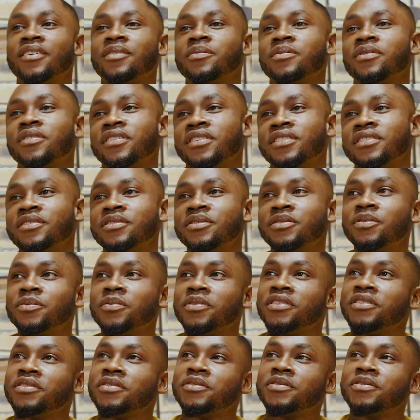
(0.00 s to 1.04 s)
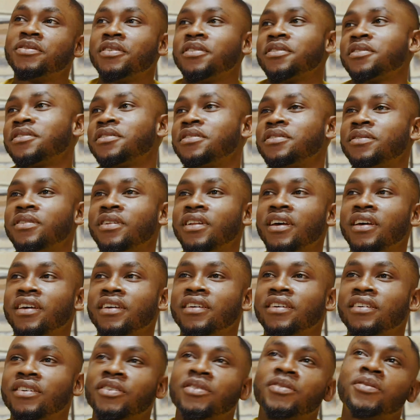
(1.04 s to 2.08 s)
but you know, nobody to talk to
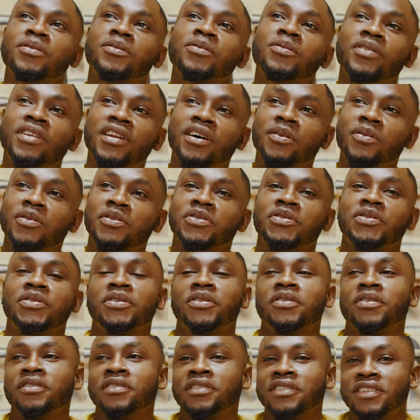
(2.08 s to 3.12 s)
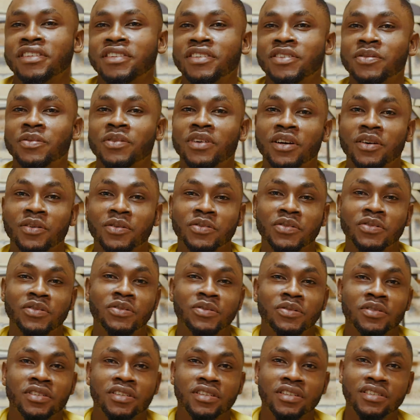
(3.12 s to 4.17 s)
like, oh, when I was young, this is what I was
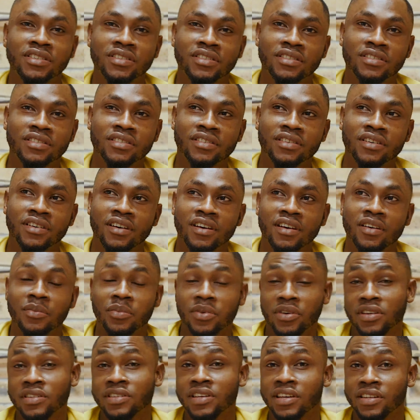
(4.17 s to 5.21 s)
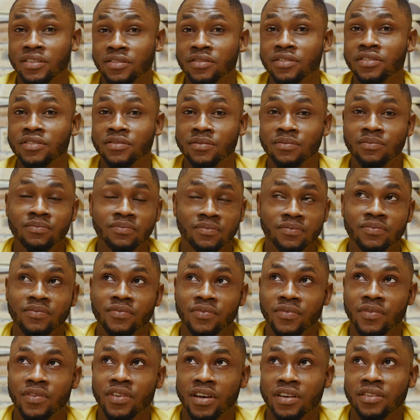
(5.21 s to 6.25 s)
doing. Because I know
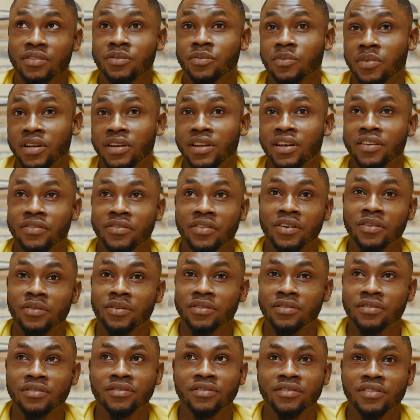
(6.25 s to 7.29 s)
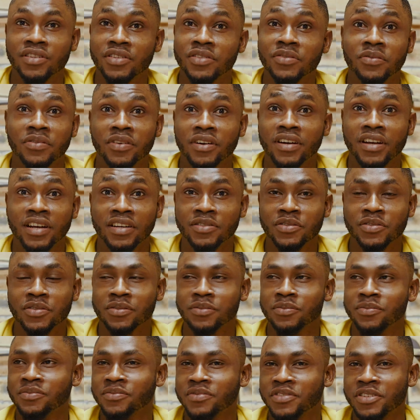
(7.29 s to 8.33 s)
I know my dad very well. He's very
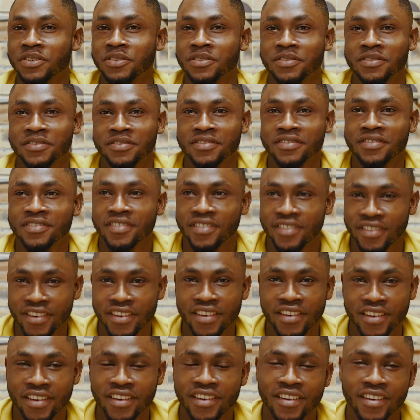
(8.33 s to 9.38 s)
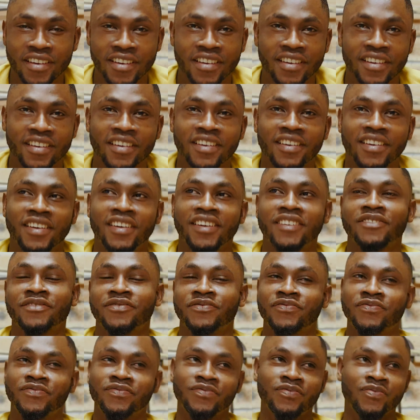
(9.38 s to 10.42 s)
handsome. So yeah.
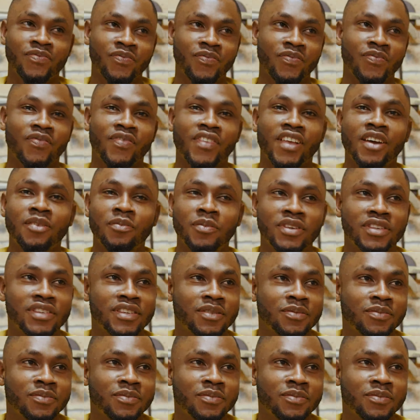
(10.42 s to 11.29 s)
I miss